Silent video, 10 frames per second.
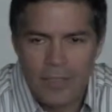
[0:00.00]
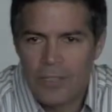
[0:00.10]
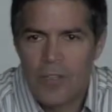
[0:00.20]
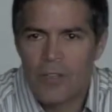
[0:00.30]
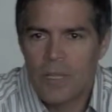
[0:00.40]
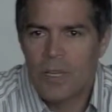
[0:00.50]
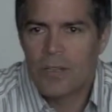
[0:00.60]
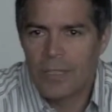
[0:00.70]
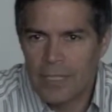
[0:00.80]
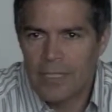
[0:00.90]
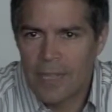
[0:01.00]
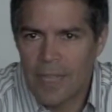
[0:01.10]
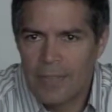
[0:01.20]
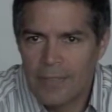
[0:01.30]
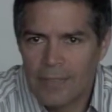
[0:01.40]
she calls me Uncle
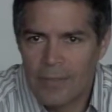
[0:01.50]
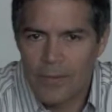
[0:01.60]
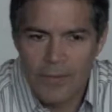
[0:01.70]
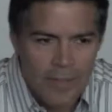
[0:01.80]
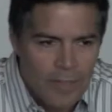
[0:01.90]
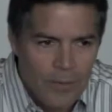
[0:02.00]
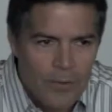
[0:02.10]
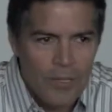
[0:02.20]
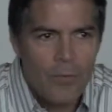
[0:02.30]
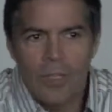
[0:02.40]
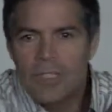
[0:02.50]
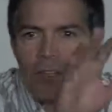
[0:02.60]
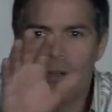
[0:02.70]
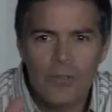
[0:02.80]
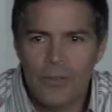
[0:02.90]
Esai. So she wants to
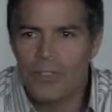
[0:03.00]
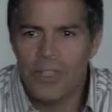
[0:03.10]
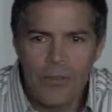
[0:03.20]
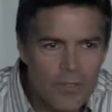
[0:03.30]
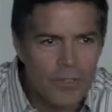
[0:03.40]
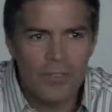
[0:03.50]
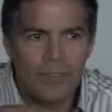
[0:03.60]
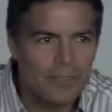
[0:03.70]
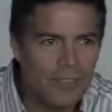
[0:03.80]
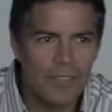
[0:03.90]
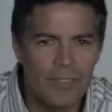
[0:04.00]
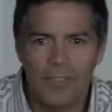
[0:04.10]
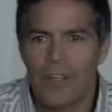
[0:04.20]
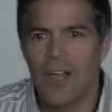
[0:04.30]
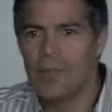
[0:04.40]
go do stuff, she'll
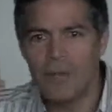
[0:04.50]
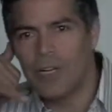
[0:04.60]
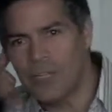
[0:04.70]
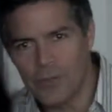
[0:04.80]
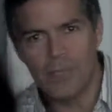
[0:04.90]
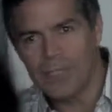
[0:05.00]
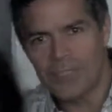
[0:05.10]
call me, what are you doing?